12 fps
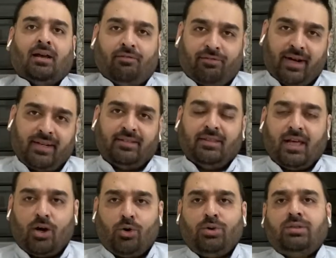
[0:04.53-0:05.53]
Friends,
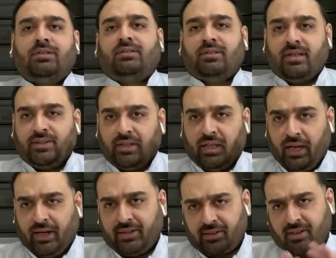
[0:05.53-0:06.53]
now since
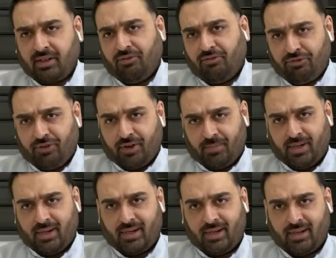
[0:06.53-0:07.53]
it is confirmed
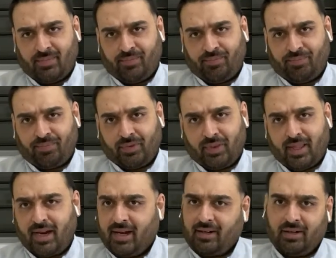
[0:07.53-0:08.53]

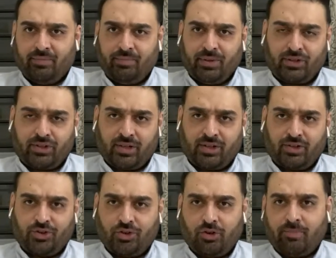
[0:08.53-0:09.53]
that Mr.
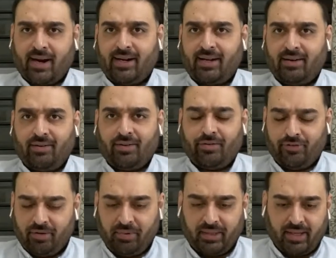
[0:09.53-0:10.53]
Joe Biden
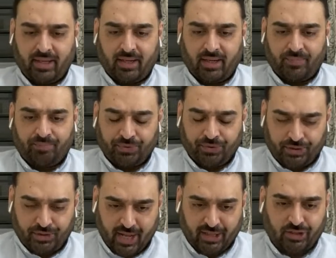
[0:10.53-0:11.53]
will be the
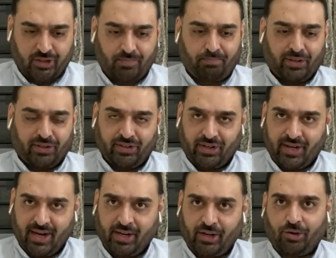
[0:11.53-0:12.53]
next
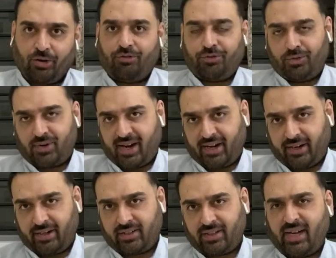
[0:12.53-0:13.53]
president of
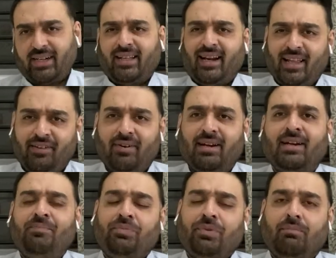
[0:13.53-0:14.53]
United States, and even
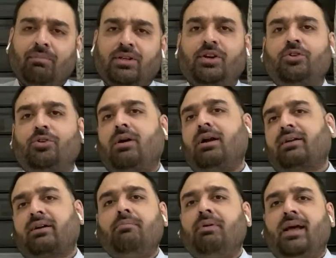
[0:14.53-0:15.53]
Mr. Donald
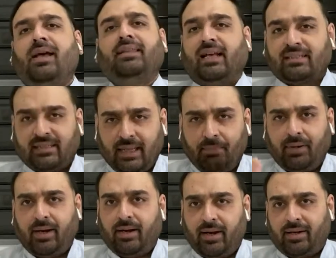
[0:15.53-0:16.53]
Trump has
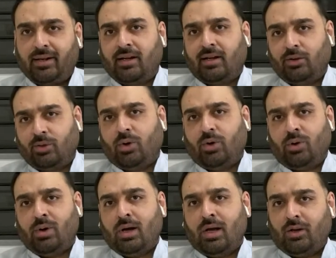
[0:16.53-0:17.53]
accepted it, though
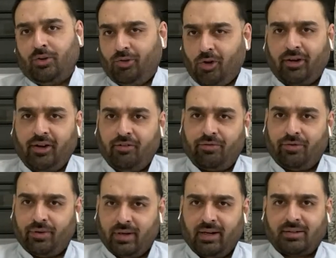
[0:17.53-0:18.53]
not in
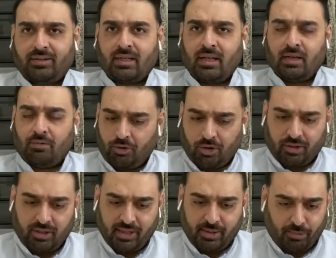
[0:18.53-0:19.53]
words, because
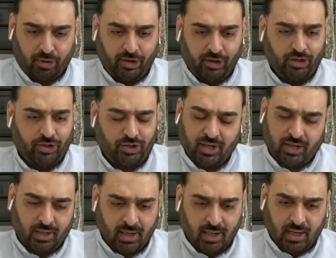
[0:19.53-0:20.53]
he's a politician,
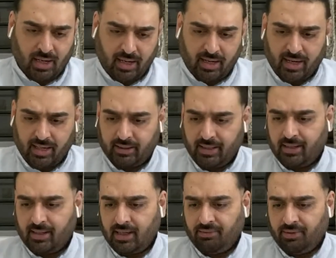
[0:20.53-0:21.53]
and I think
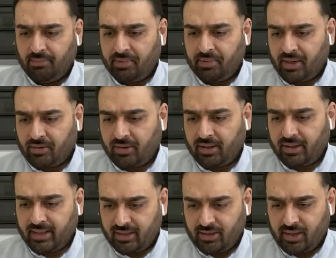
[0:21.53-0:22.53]
he will be
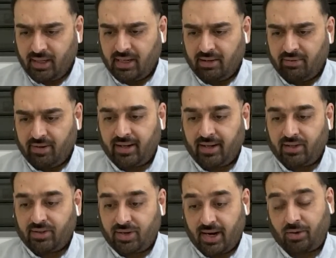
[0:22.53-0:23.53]
contesting. He will at least
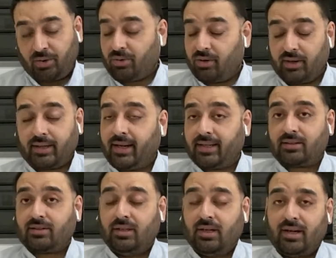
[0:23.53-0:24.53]
try to contest
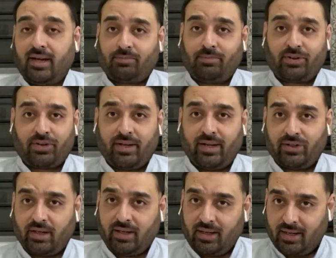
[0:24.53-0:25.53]
the next
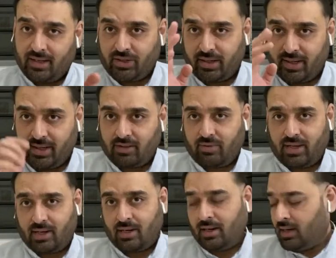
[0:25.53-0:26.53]
presidential election as well,
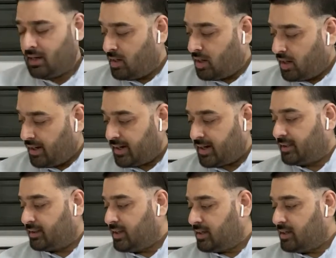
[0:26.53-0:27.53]
and I
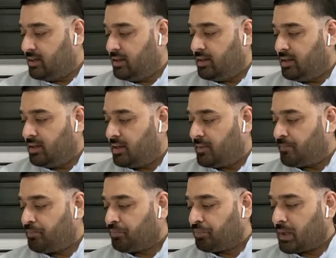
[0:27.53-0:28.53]
think he
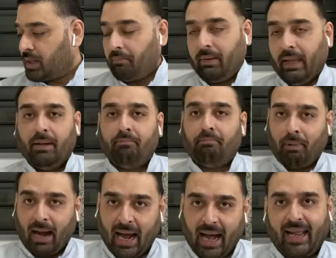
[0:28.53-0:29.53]
may
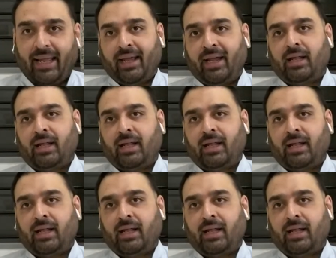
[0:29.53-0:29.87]
buy